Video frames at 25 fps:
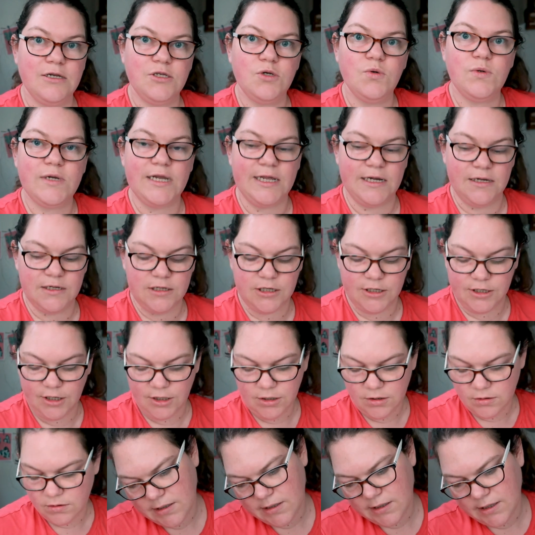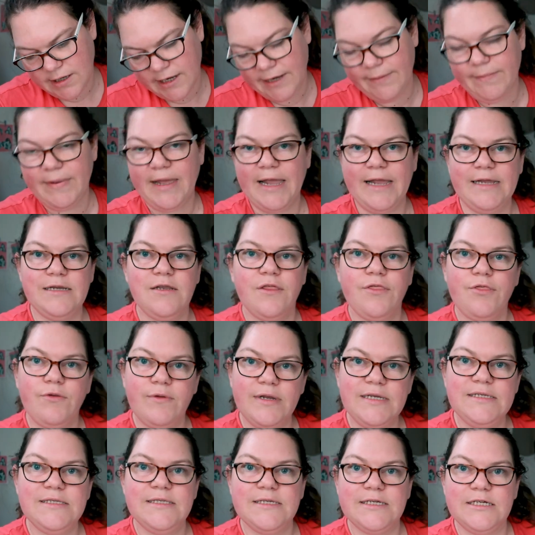Talking, you know? I made
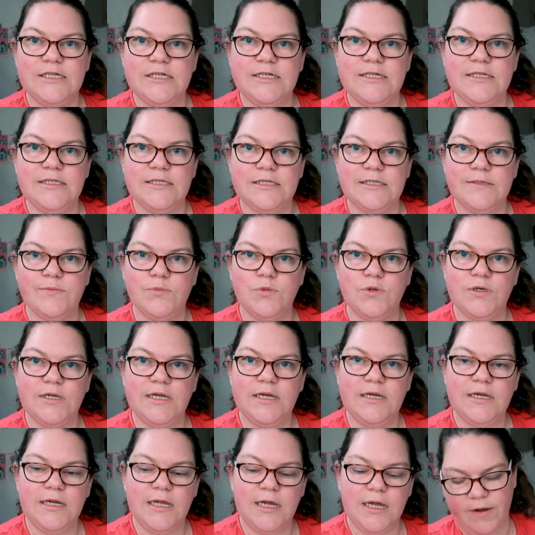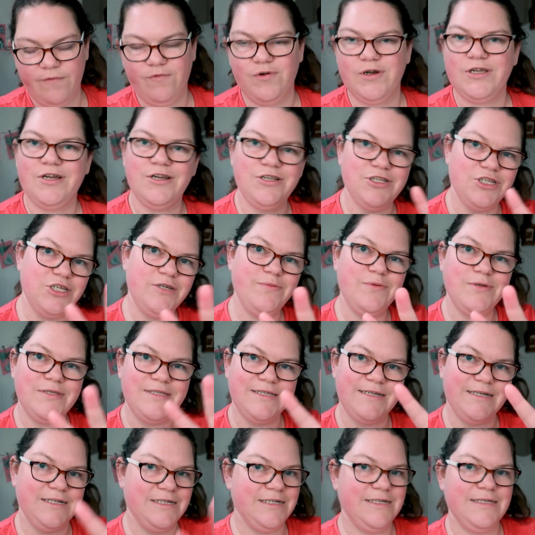3 sticker sheets this morning. But I've only got 2 more
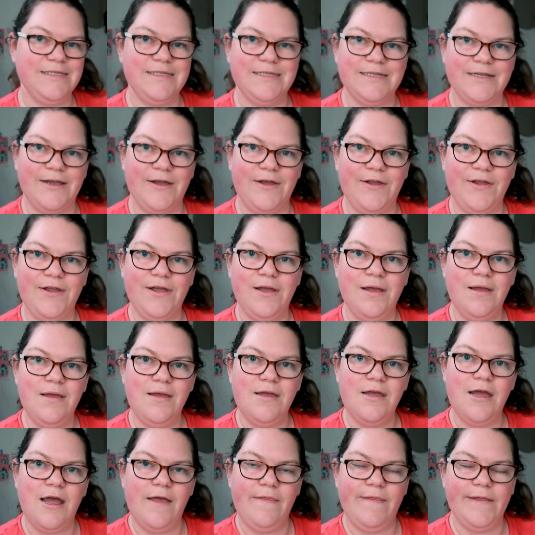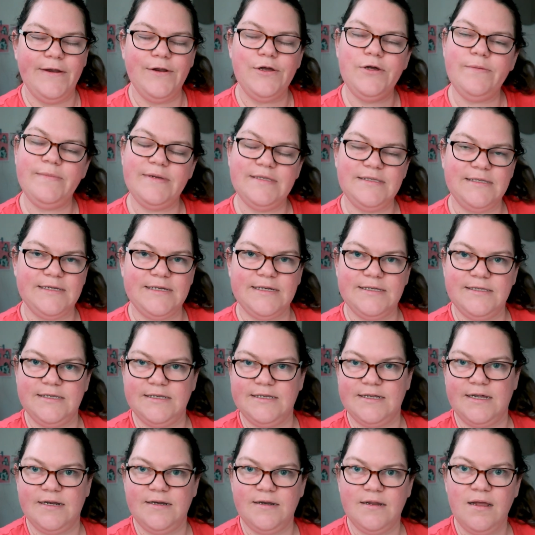sticker sheets to go. And then all my stickers are
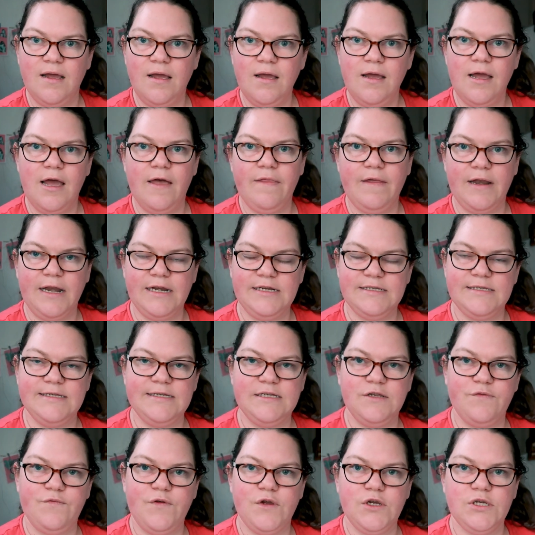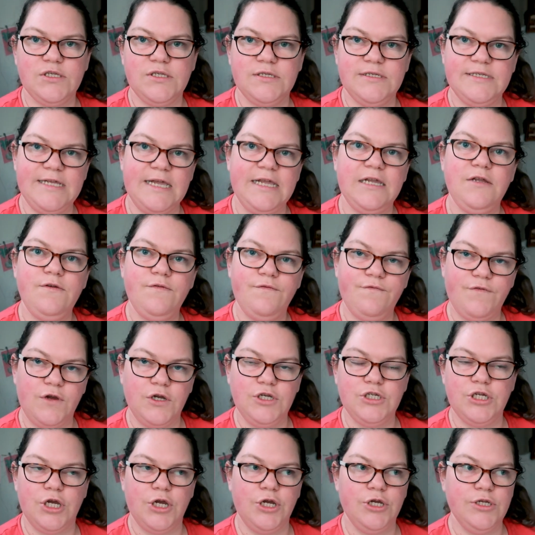done. And then I just need to focus on taking
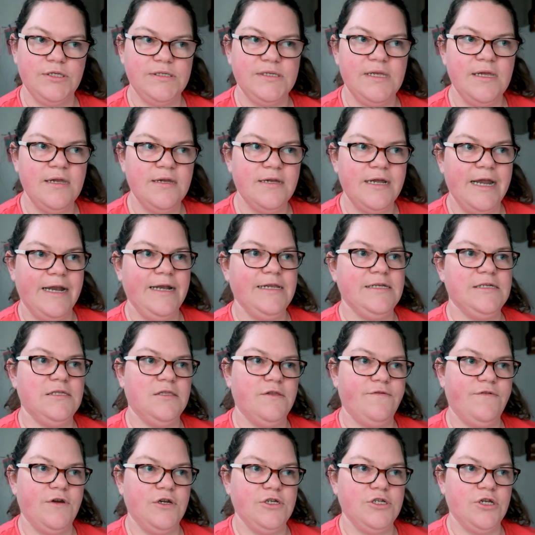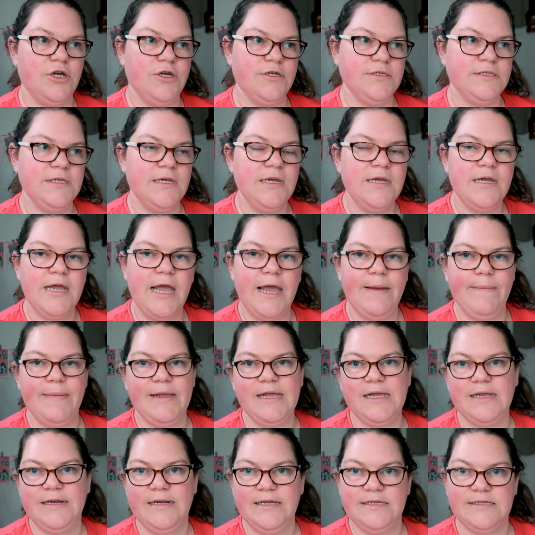photos, editing the photos, and
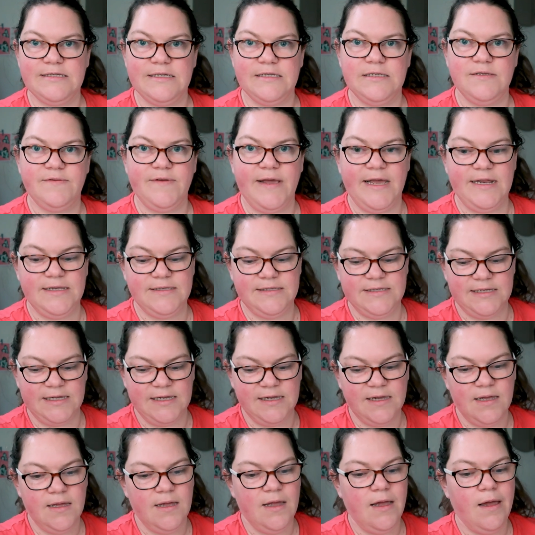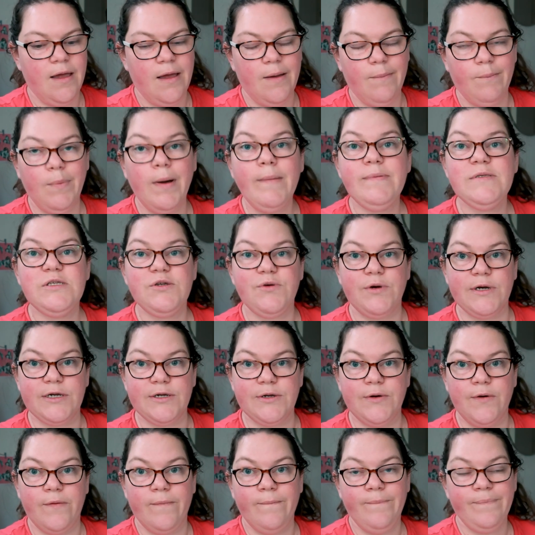making listings for Etsy. And Bob's your
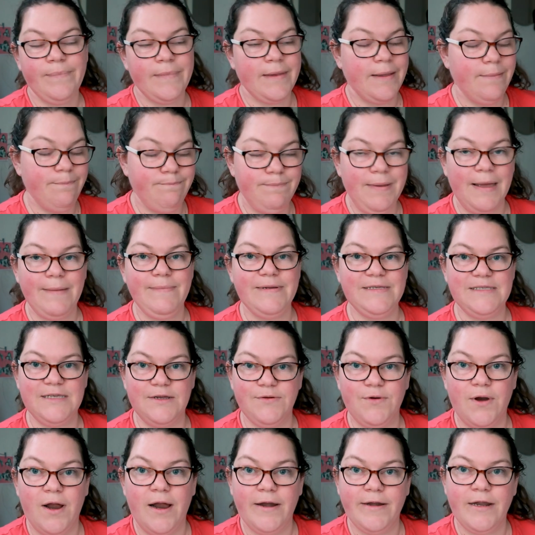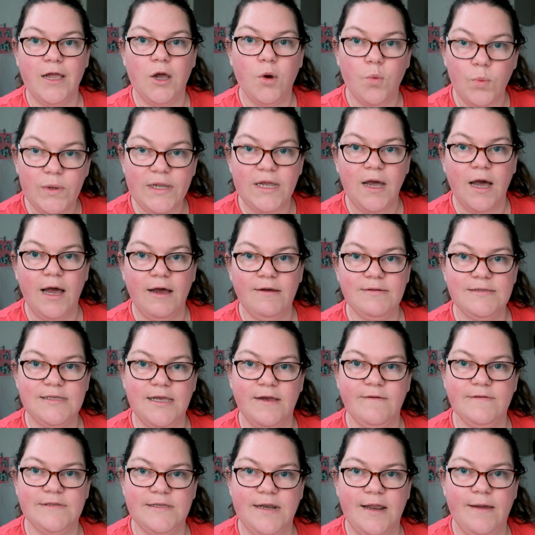uncle. Babby's your aunt. We got
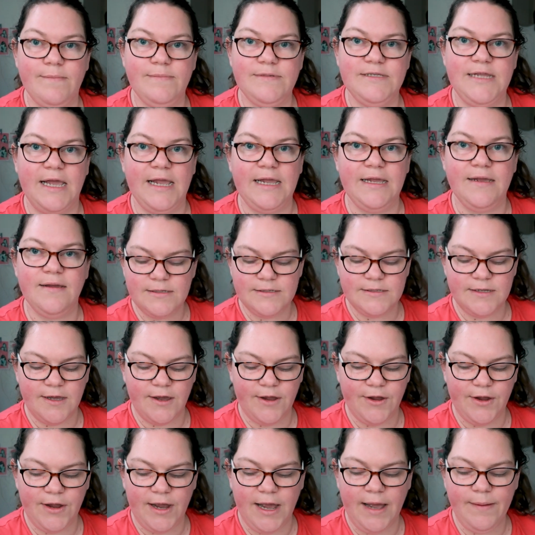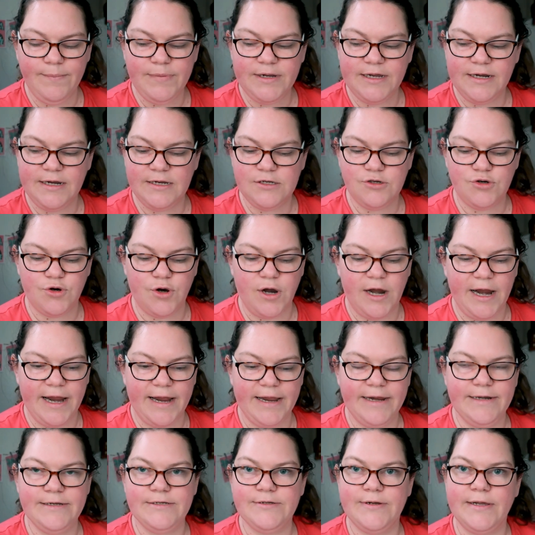ourselves an update, so I'm gonna try
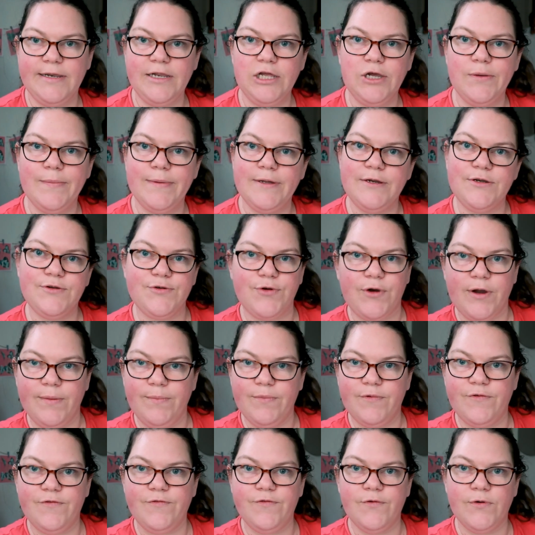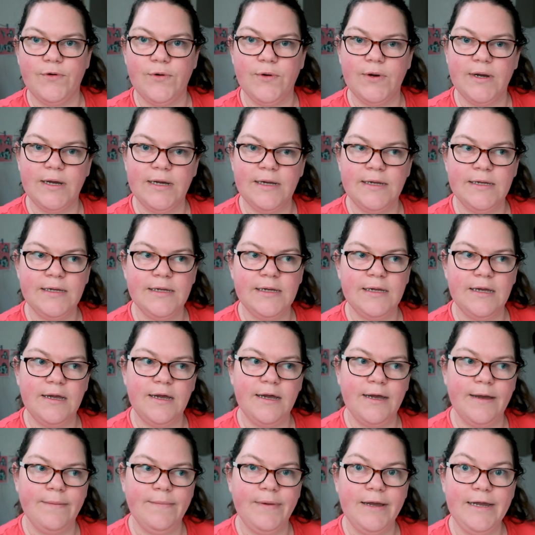and do a little bit of drawing before
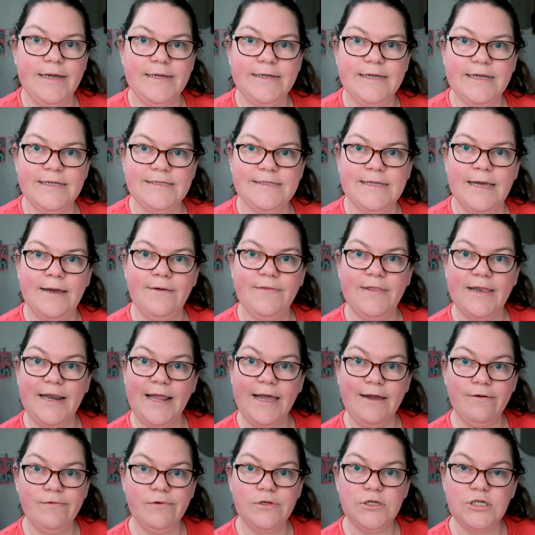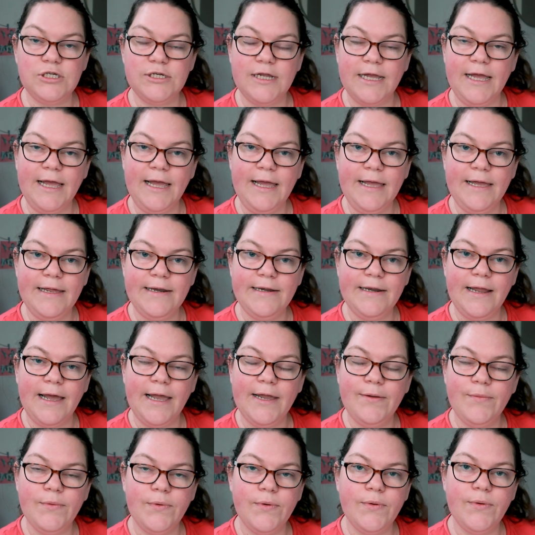Martin gets out the lounge, and
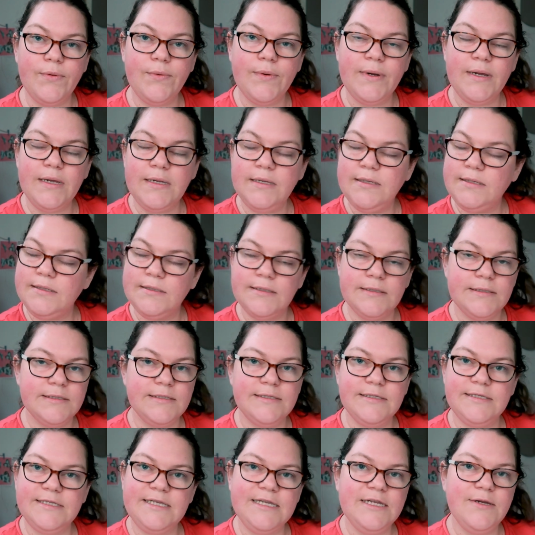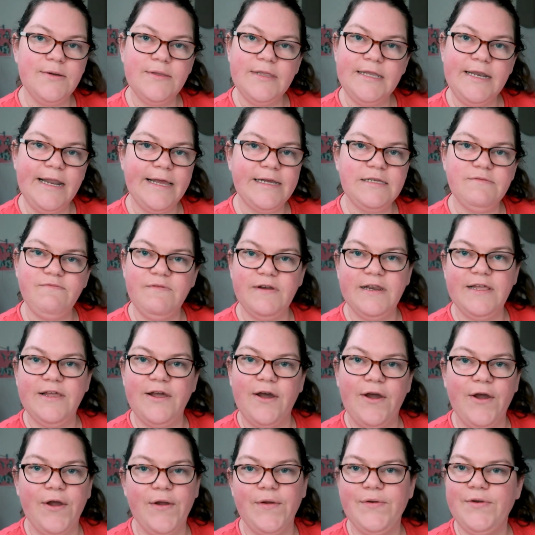I will see you on the next
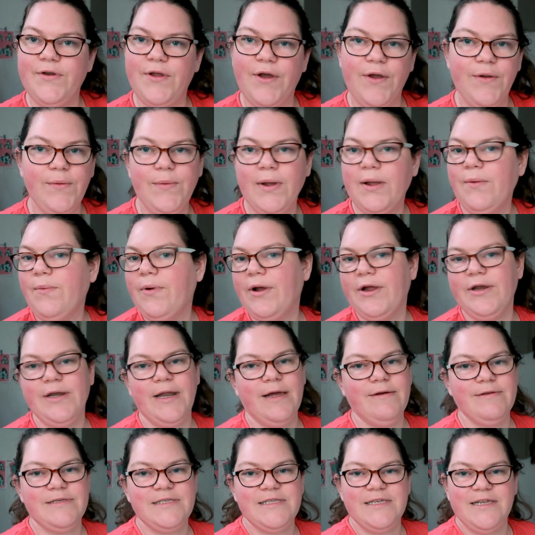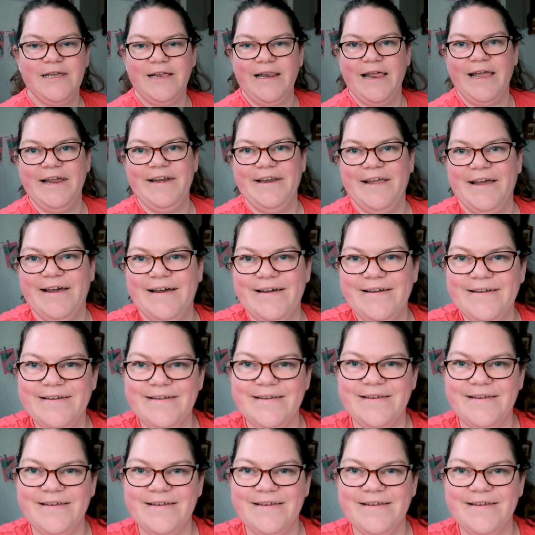video. No, I won't. I'll see you later.